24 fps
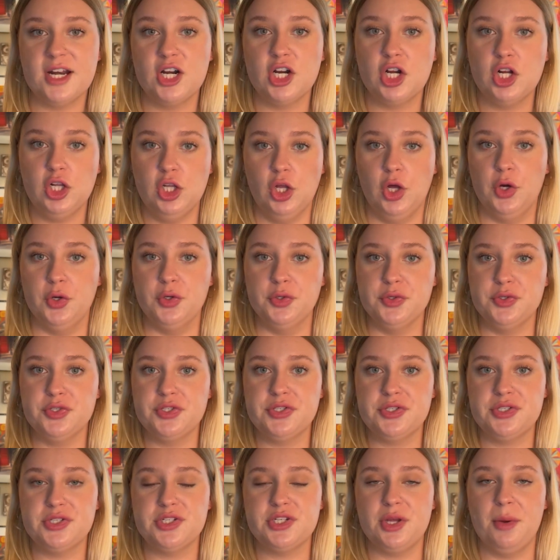are
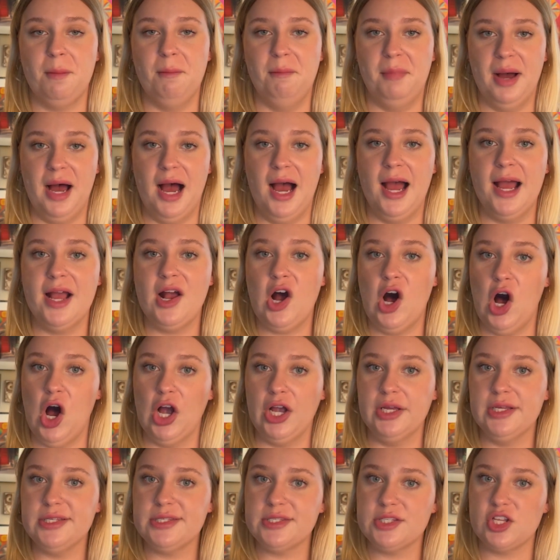closed by
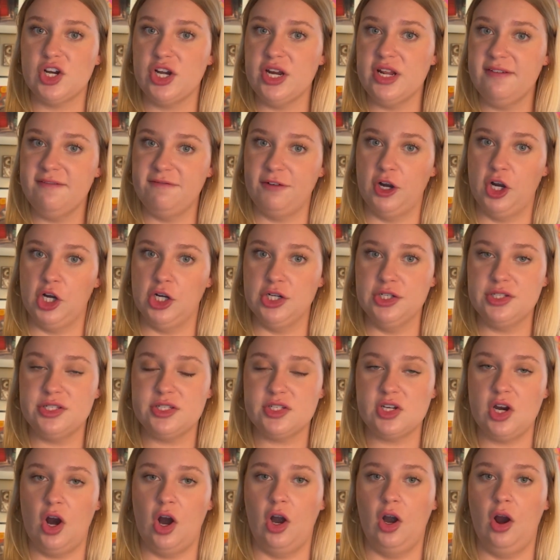August
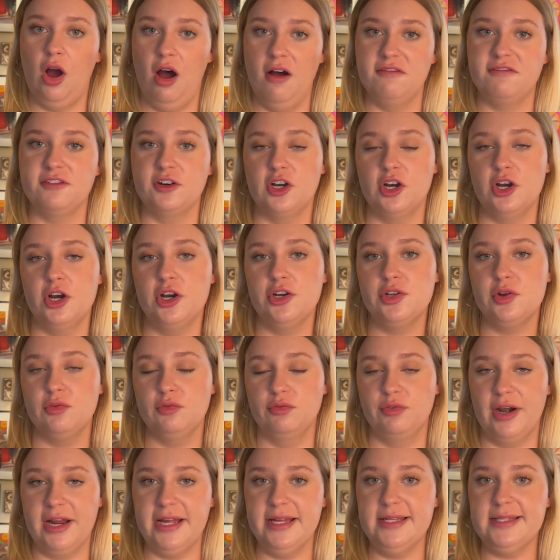31st are offered
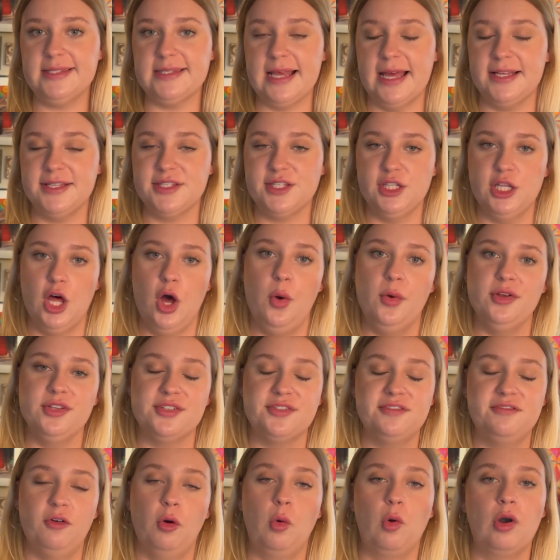rates as low as
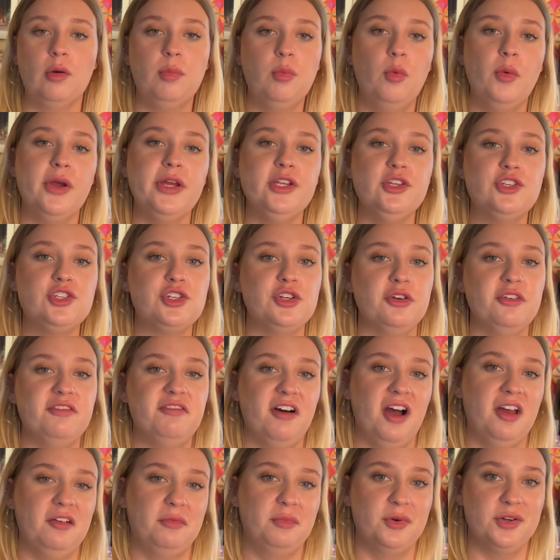
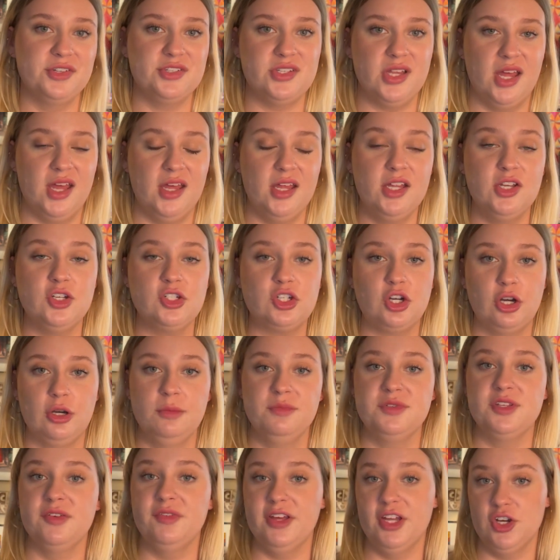4.25% in
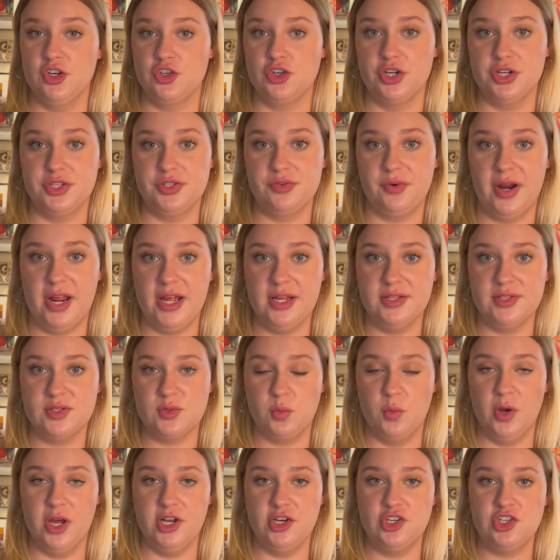terms of interest rates,
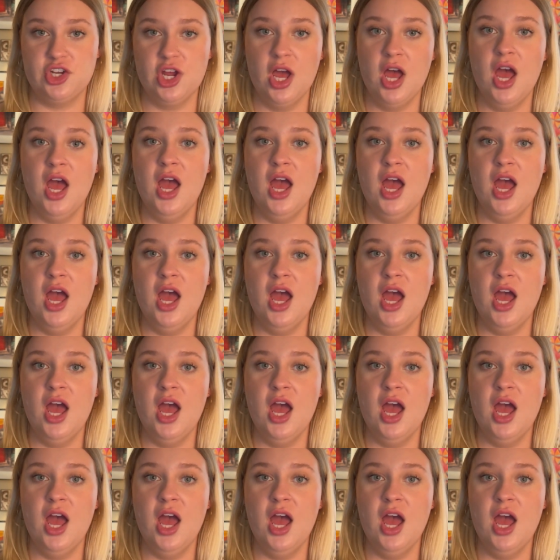which